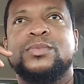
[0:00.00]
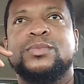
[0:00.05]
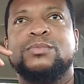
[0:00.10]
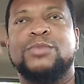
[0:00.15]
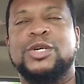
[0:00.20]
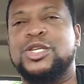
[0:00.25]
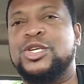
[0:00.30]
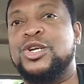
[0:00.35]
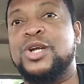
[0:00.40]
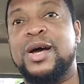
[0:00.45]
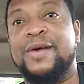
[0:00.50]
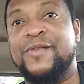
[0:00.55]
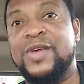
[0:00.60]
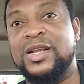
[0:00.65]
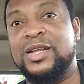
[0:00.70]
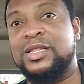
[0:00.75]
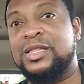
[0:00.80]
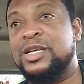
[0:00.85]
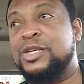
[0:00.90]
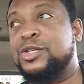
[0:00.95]
but you don't have
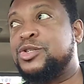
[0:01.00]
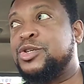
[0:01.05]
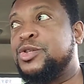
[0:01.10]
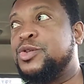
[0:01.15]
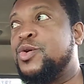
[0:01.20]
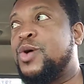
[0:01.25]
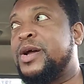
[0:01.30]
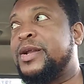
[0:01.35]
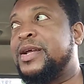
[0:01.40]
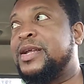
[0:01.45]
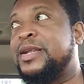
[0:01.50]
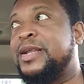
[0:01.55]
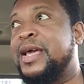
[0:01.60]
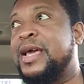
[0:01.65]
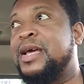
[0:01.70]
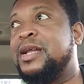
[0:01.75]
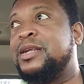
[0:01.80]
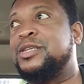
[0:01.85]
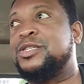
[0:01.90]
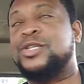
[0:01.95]
anything to do on a
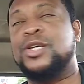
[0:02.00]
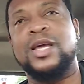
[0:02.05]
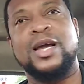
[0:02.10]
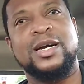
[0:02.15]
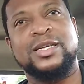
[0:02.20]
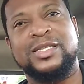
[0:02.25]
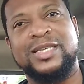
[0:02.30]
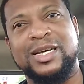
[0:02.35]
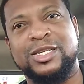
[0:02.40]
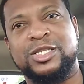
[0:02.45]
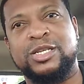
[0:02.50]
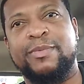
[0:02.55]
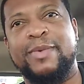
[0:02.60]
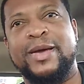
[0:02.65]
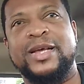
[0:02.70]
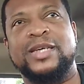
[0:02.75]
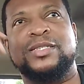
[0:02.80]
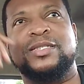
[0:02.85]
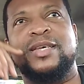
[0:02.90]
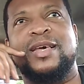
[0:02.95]
daily, so you're gonna take some of
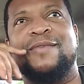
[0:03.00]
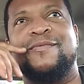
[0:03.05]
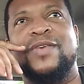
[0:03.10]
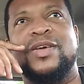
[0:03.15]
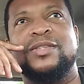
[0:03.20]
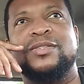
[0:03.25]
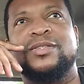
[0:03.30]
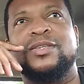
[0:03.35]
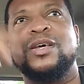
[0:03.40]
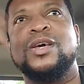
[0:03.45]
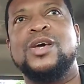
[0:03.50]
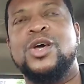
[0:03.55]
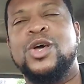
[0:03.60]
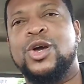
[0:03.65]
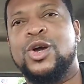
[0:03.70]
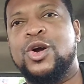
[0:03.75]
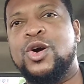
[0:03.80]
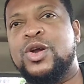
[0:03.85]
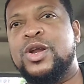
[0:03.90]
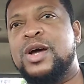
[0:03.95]
your savings,
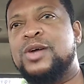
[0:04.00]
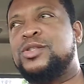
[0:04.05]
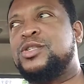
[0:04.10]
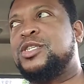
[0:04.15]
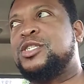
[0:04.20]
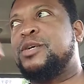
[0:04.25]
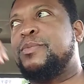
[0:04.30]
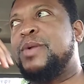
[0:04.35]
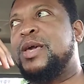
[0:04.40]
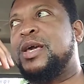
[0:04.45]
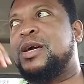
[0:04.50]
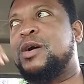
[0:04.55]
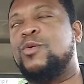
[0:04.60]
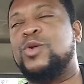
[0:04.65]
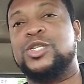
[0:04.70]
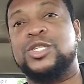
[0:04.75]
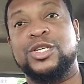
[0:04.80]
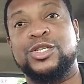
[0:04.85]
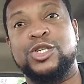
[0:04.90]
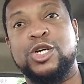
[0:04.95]
go down to Jamaica,
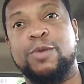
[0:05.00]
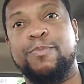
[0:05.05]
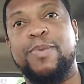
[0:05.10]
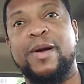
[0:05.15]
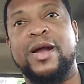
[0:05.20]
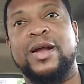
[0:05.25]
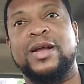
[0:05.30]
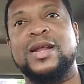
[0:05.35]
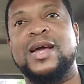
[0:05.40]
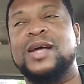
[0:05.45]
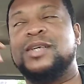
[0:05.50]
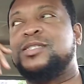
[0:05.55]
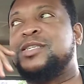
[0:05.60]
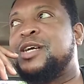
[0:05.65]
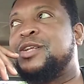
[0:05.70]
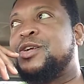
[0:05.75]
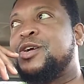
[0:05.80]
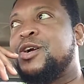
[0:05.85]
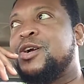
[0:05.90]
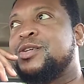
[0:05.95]
which is your paradise
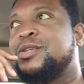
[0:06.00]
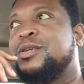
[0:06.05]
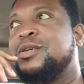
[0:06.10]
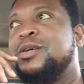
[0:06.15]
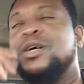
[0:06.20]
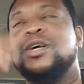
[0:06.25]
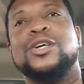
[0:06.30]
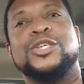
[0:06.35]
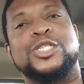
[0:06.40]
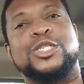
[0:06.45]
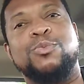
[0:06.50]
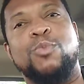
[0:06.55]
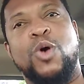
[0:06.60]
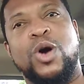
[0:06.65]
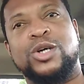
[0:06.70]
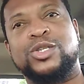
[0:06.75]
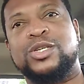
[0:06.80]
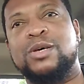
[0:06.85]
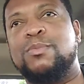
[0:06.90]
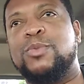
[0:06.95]
on earth,
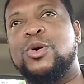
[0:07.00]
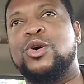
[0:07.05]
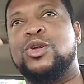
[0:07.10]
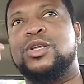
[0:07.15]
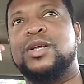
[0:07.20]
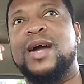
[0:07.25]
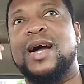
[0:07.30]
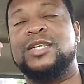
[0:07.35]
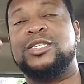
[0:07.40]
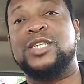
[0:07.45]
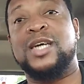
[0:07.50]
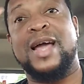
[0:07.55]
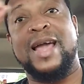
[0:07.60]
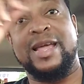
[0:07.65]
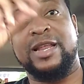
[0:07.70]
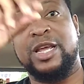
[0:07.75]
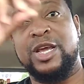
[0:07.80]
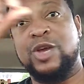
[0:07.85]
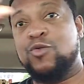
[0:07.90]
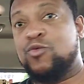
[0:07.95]
smoke some good ganja,
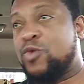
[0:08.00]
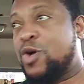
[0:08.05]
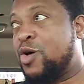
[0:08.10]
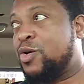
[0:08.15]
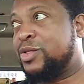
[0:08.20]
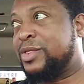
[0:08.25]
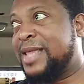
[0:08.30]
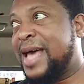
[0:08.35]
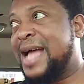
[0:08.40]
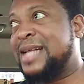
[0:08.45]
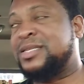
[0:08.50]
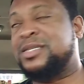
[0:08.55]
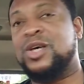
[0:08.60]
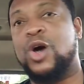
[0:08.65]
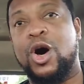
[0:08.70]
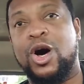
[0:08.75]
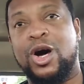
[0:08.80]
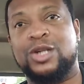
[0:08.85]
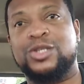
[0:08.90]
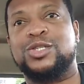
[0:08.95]
and he wrote that
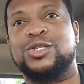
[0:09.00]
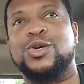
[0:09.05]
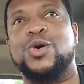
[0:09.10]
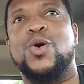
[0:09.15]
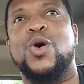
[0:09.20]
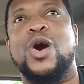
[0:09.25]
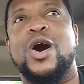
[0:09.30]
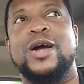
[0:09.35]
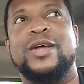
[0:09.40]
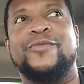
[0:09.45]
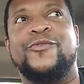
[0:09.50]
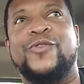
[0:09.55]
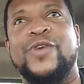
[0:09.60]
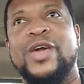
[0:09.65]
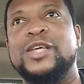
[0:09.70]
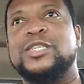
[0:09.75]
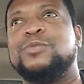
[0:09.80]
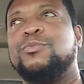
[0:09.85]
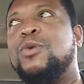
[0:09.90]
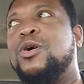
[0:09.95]
also on
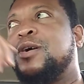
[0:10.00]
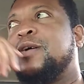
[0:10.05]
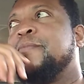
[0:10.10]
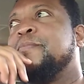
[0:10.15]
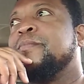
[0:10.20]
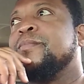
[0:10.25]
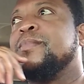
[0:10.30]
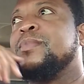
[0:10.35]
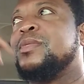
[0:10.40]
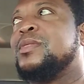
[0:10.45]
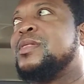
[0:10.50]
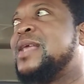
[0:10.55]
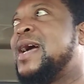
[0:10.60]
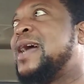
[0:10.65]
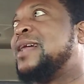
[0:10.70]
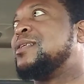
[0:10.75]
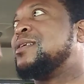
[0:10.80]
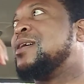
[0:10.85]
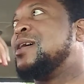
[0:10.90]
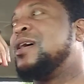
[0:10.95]
Facebook
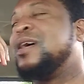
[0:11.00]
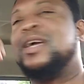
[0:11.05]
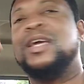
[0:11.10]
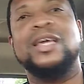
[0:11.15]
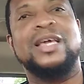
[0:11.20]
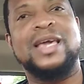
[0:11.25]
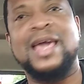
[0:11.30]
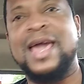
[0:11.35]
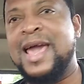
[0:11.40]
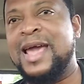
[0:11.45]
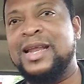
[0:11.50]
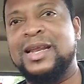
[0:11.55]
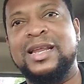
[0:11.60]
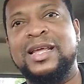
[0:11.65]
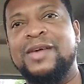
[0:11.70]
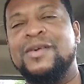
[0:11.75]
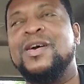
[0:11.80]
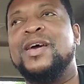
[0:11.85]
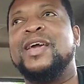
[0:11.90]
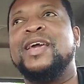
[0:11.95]
that he can't
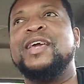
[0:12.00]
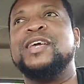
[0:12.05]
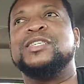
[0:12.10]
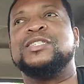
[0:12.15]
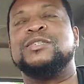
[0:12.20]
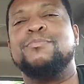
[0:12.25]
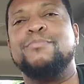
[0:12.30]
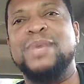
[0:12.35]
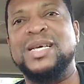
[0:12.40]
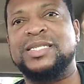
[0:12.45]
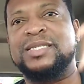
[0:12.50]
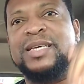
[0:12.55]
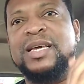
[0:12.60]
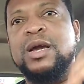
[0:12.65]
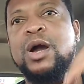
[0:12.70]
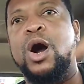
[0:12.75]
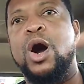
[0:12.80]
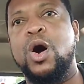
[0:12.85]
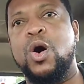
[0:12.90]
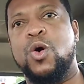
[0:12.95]
leave, he's
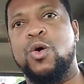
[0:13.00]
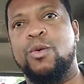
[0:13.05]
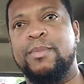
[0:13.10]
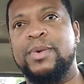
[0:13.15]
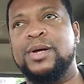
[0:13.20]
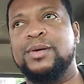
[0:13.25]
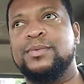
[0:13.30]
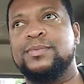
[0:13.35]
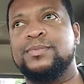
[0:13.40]
missing home,